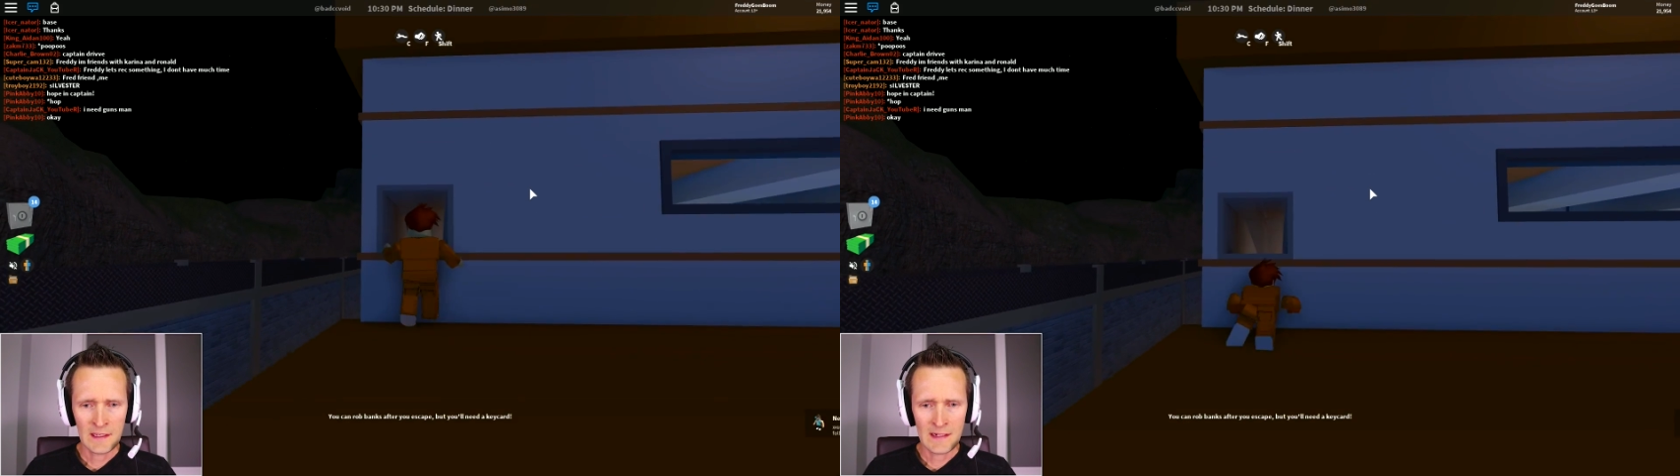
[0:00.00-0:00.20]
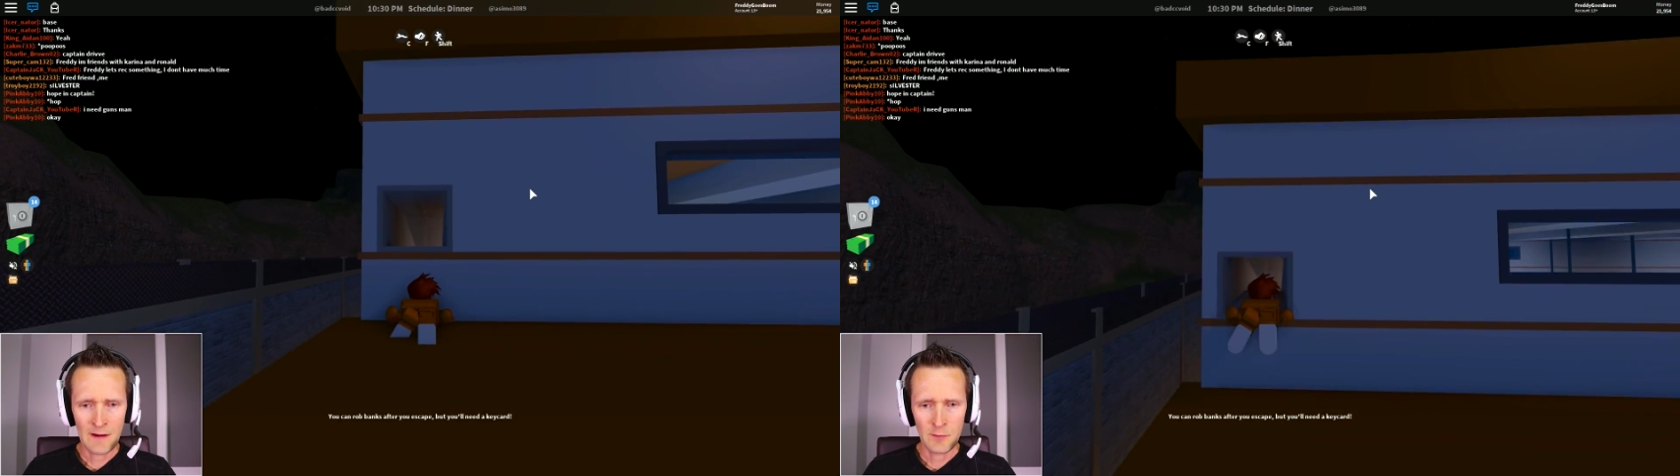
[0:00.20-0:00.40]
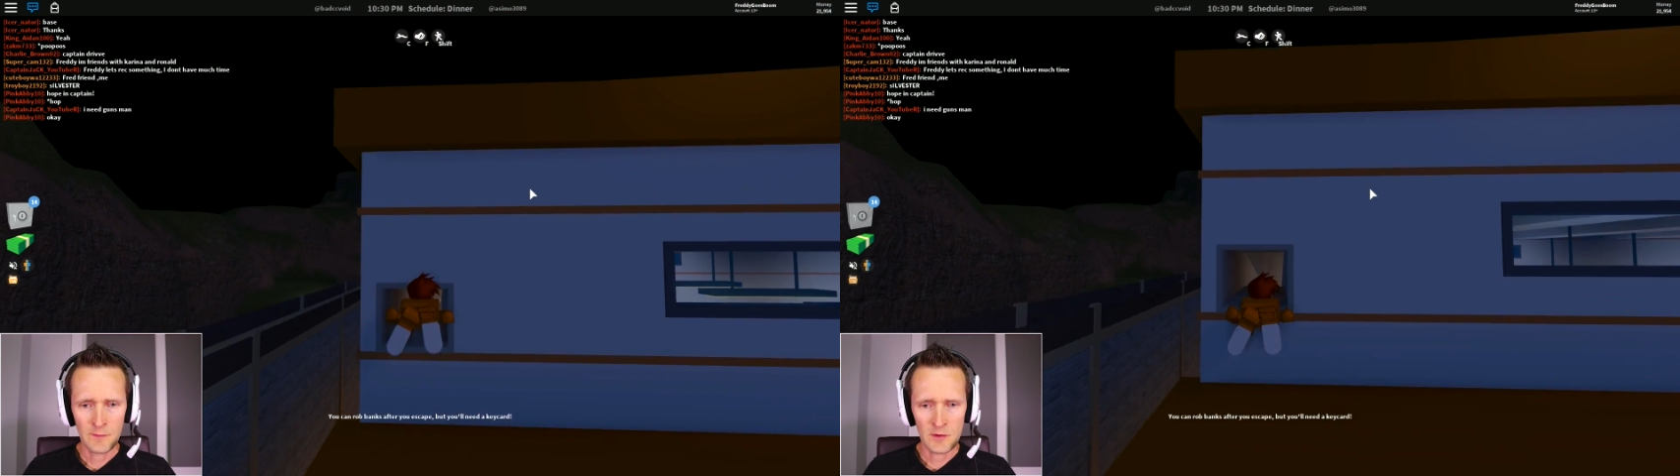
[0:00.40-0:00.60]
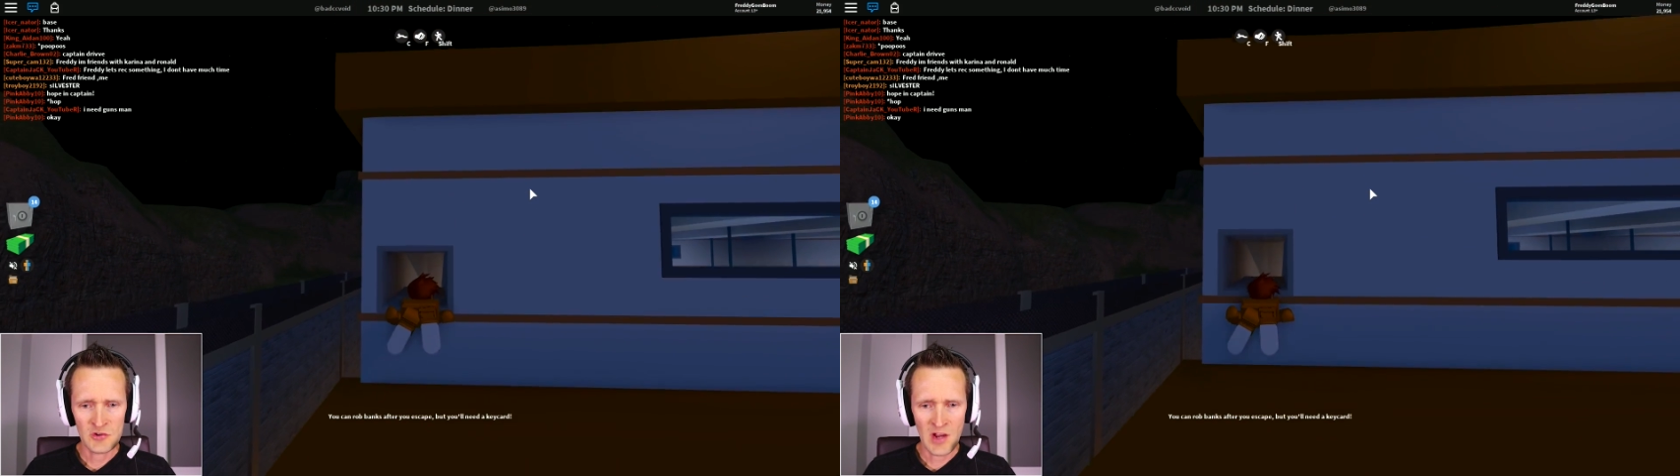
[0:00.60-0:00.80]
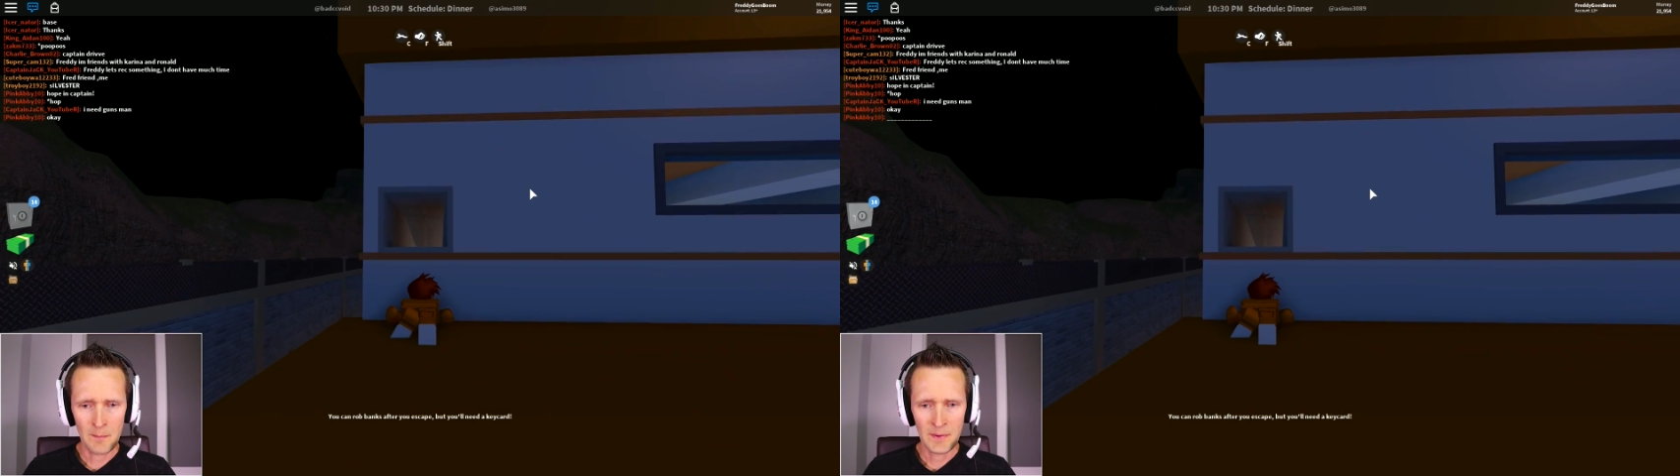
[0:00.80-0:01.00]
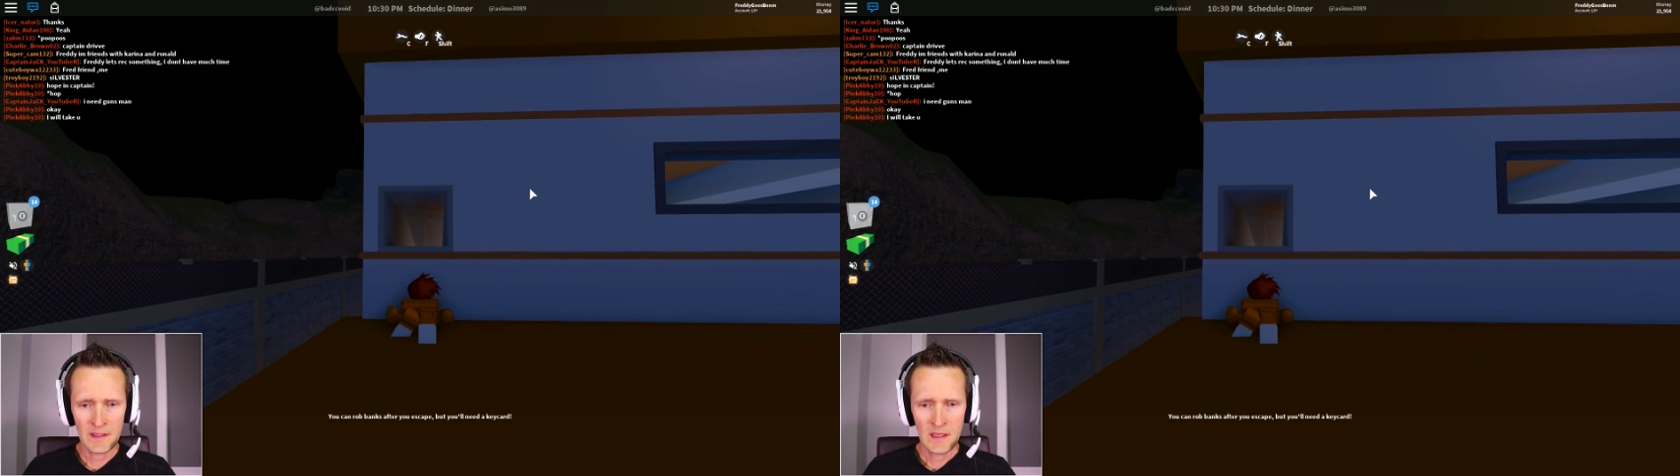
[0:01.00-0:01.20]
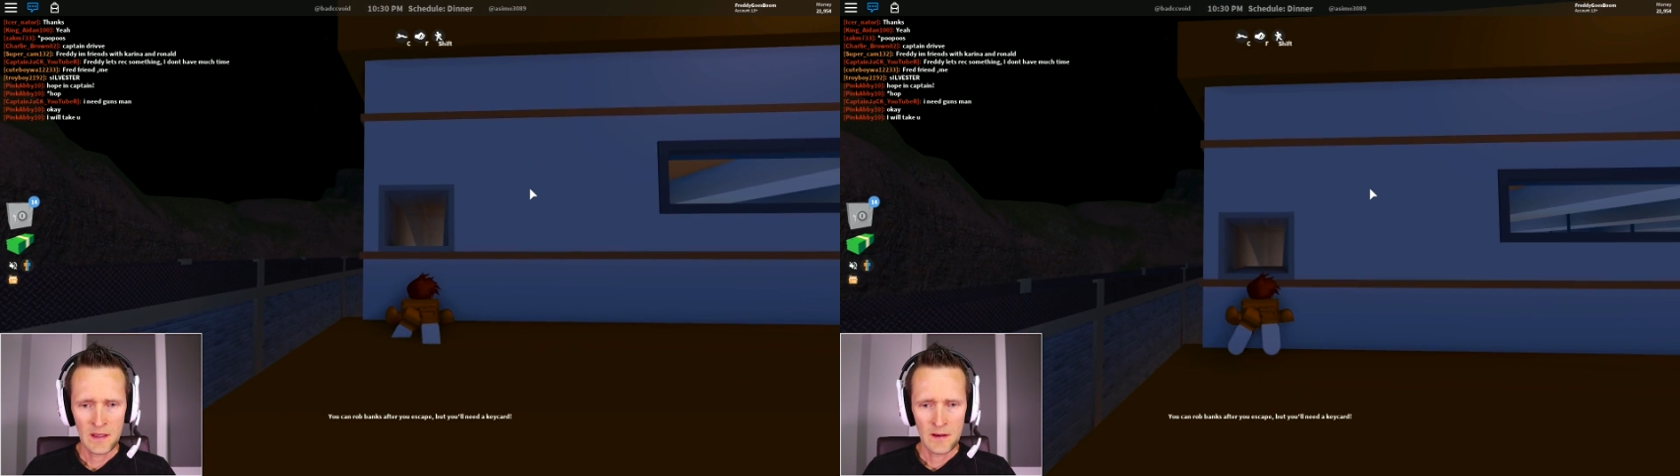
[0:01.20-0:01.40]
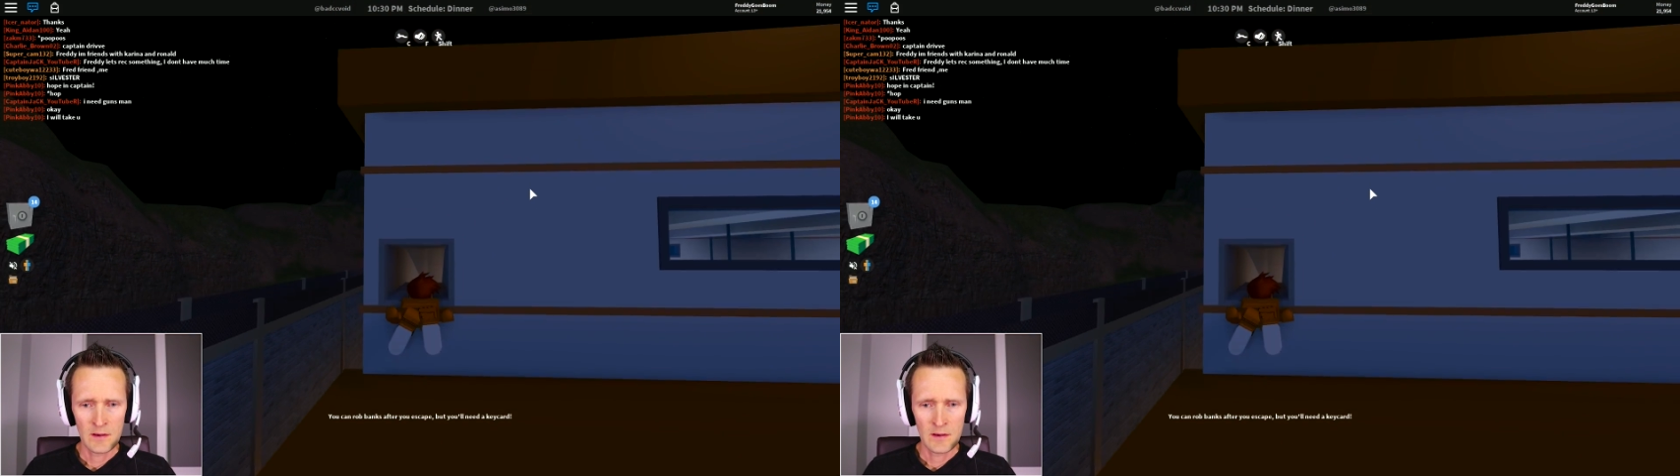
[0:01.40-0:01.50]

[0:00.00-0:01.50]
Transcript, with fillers: enough with your jumping,